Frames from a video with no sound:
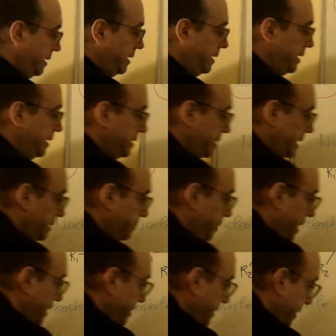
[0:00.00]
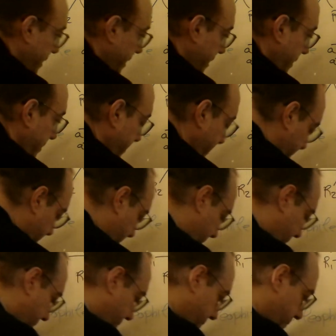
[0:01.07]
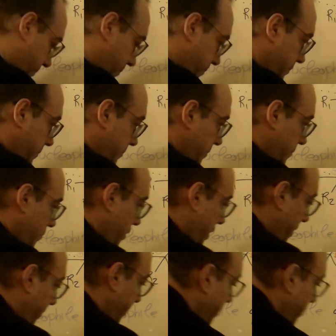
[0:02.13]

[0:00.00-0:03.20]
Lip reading: is that basically you have